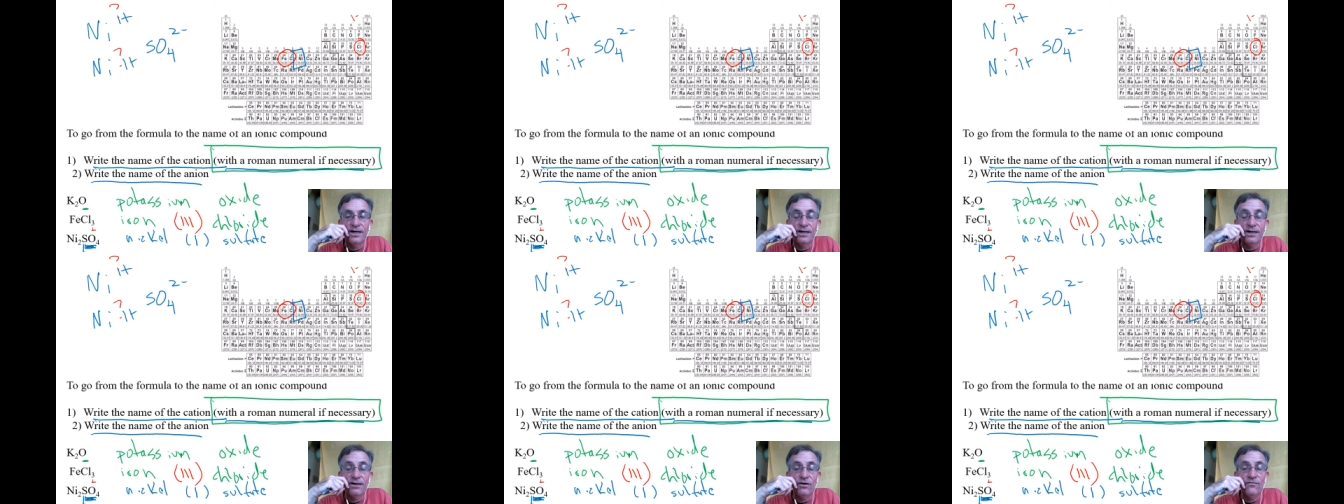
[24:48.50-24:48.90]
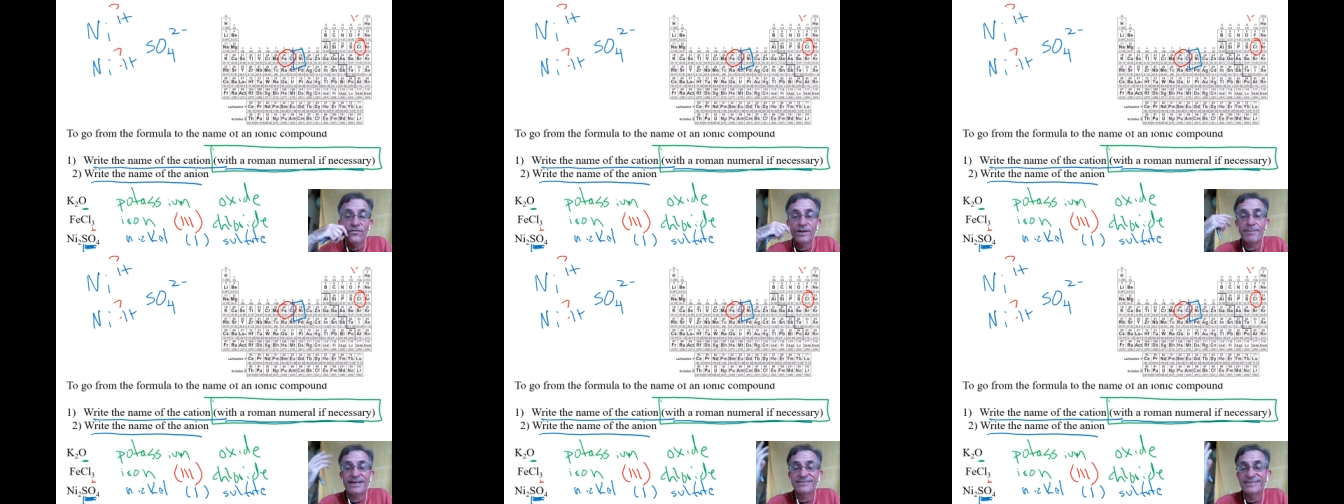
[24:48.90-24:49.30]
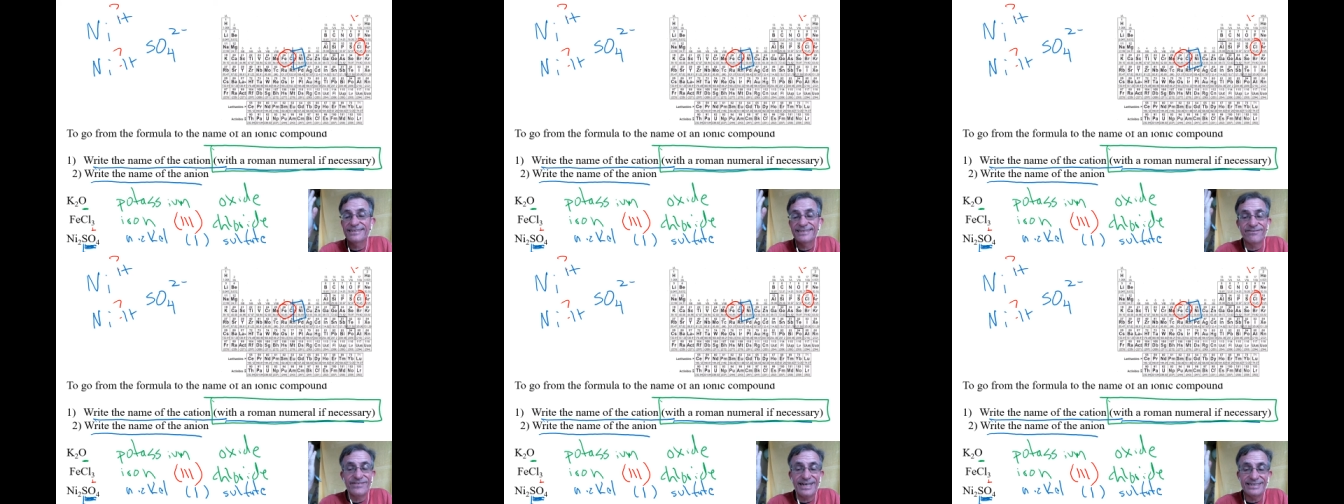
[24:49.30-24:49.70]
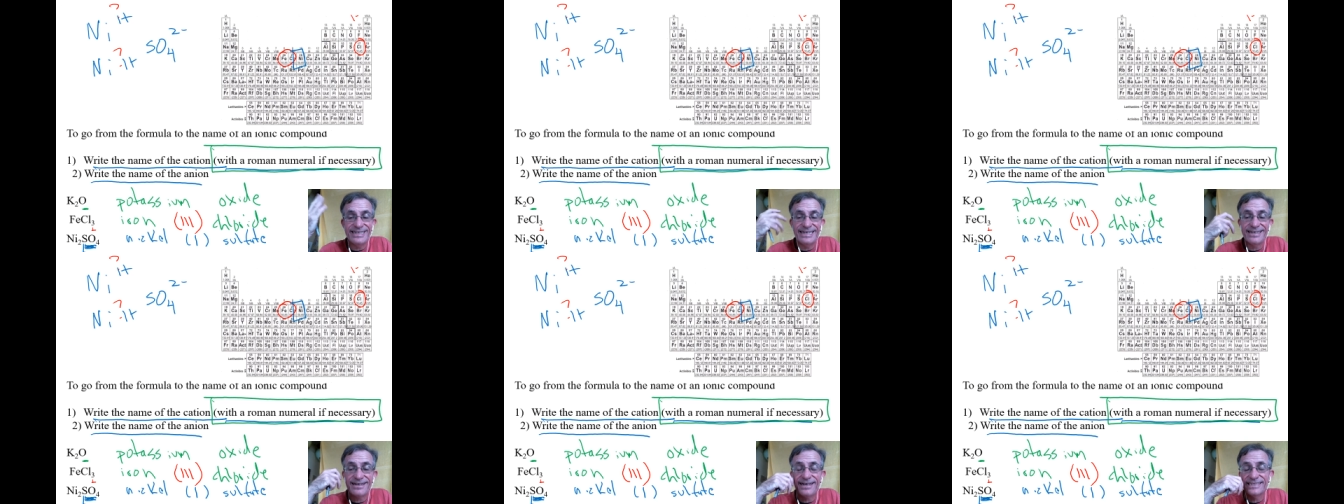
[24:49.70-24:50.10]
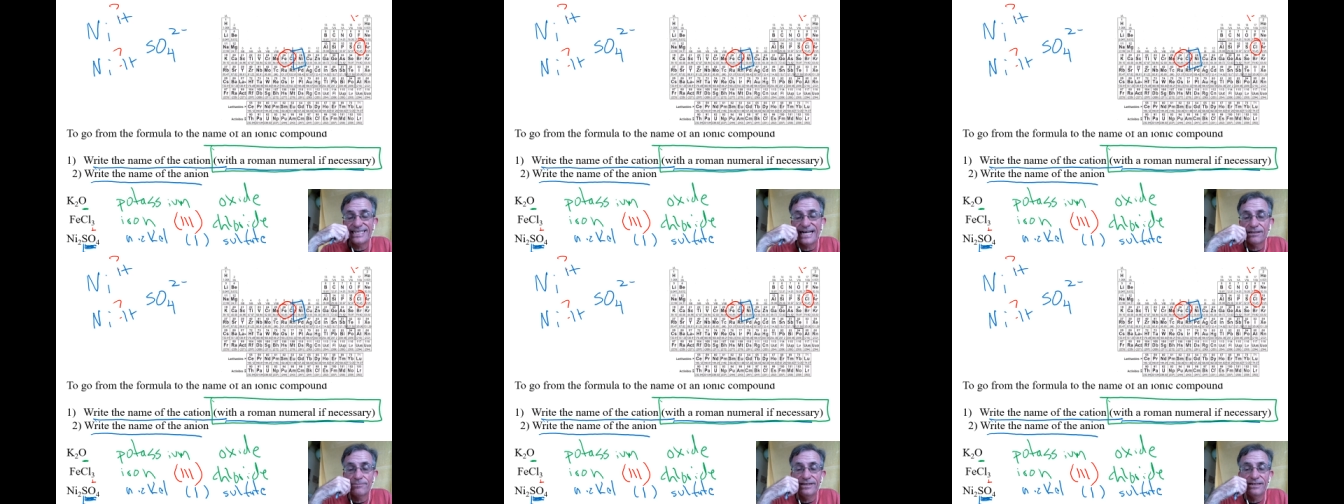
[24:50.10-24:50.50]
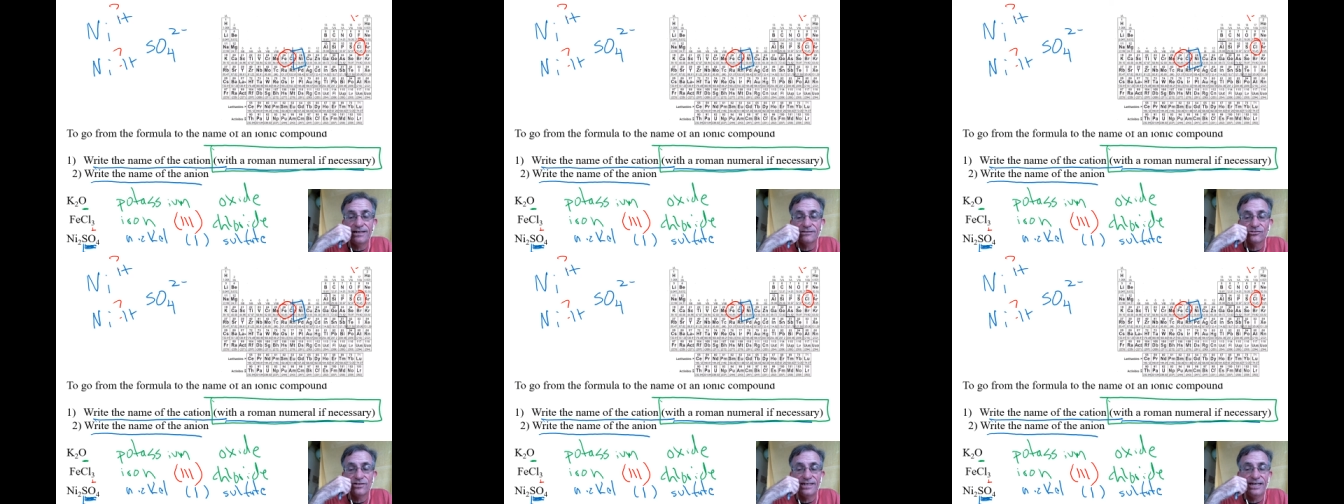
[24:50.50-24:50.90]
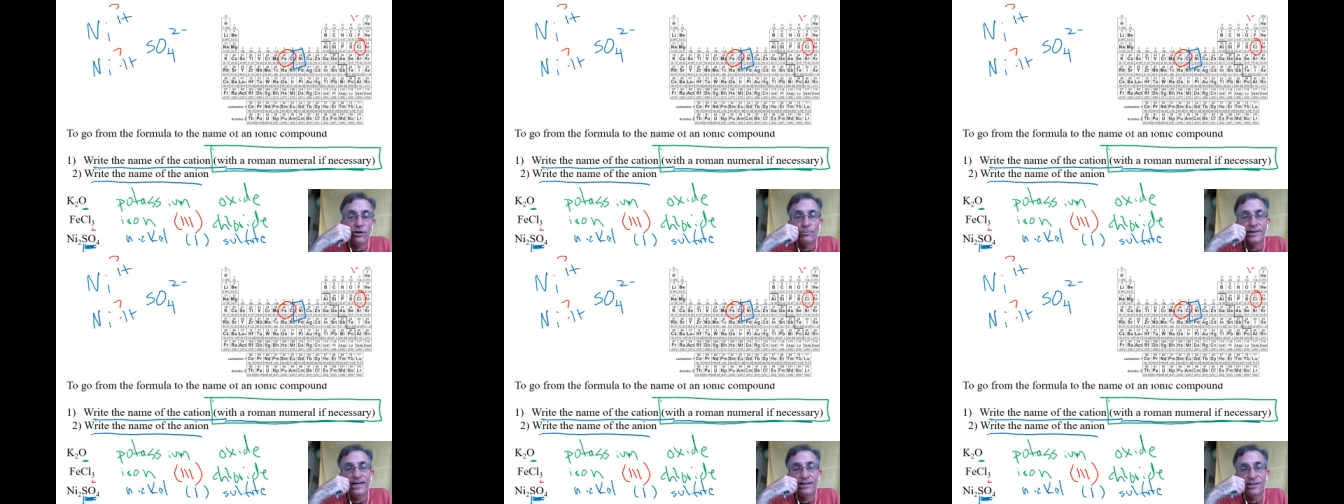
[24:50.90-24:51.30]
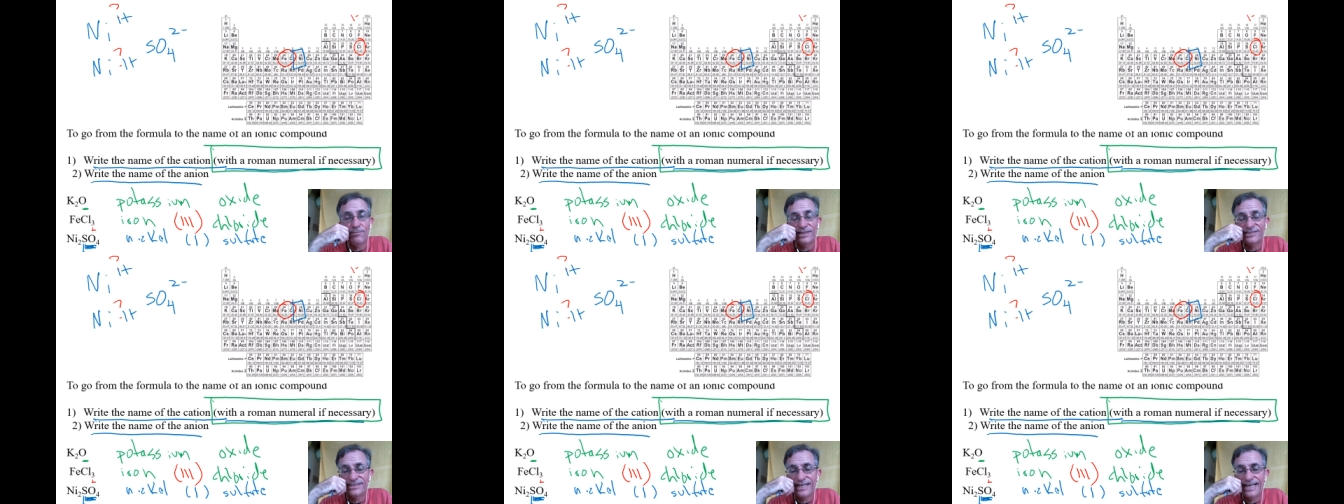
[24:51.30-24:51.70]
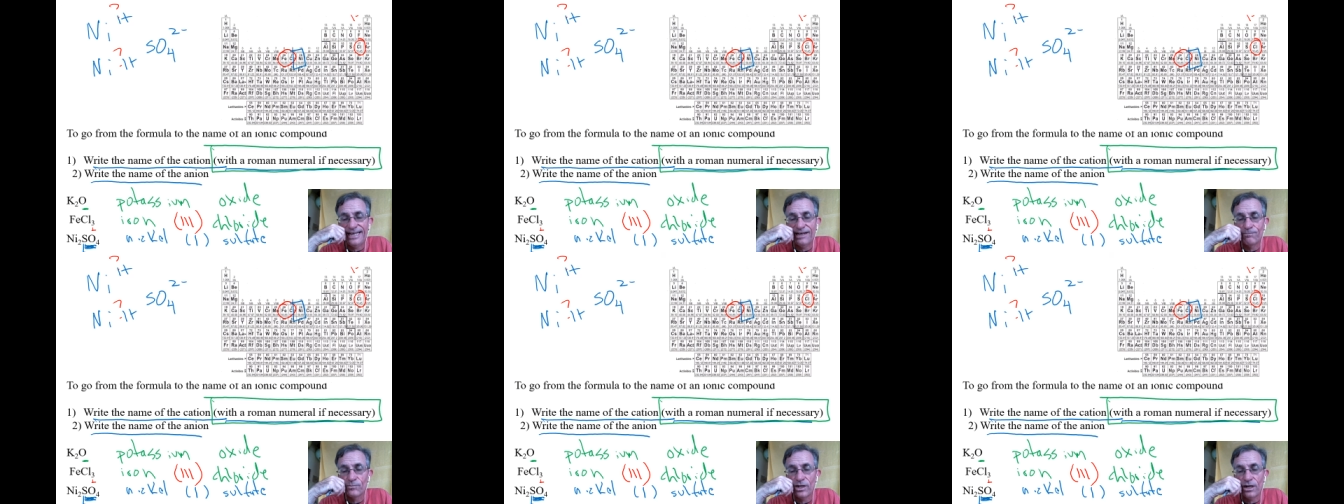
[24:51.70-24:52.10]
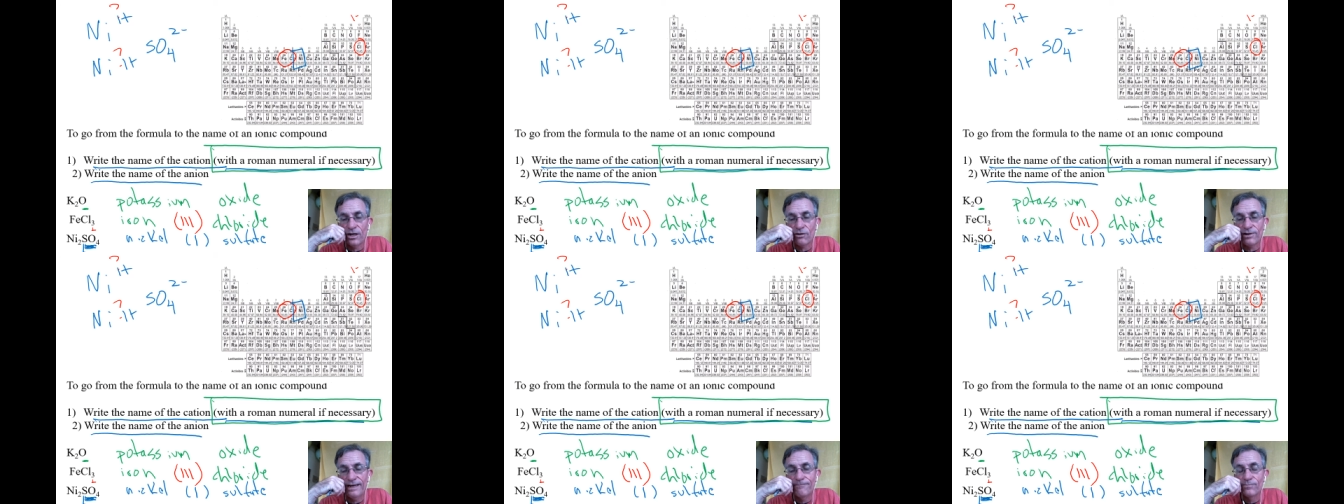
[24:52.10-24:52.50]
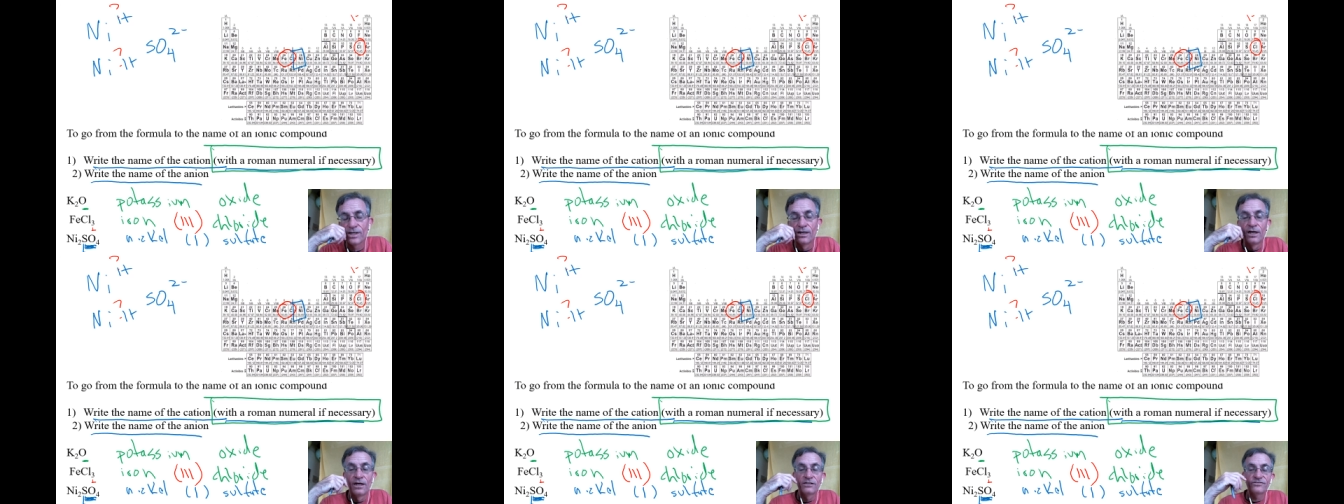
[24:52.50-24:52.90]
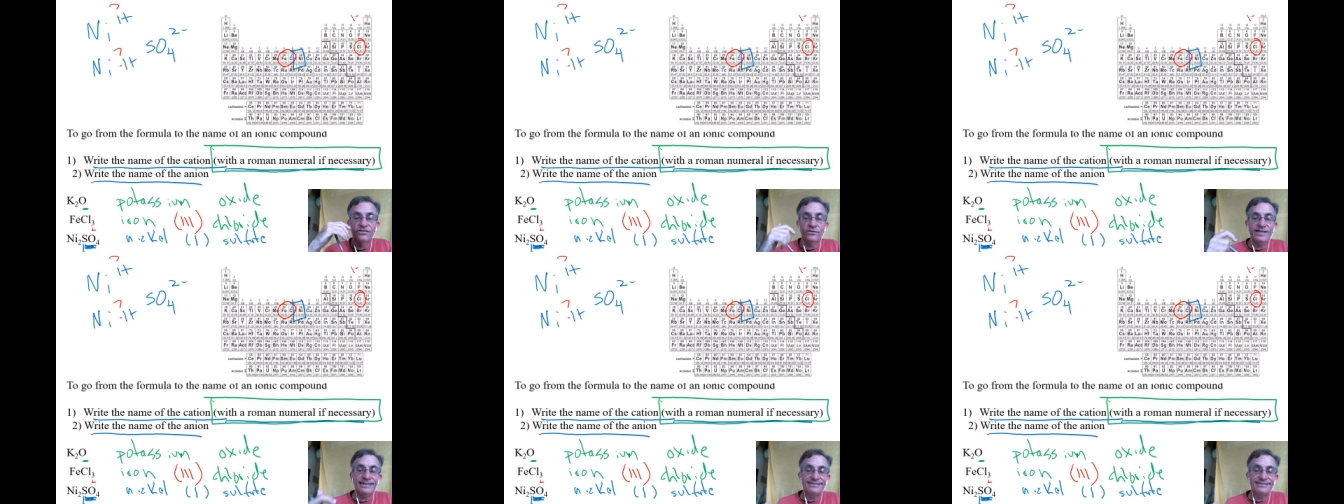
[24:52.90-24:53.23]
hopefully it makes sense. If not, you can contact me and I'll try to help you out the best I can. All right, so that's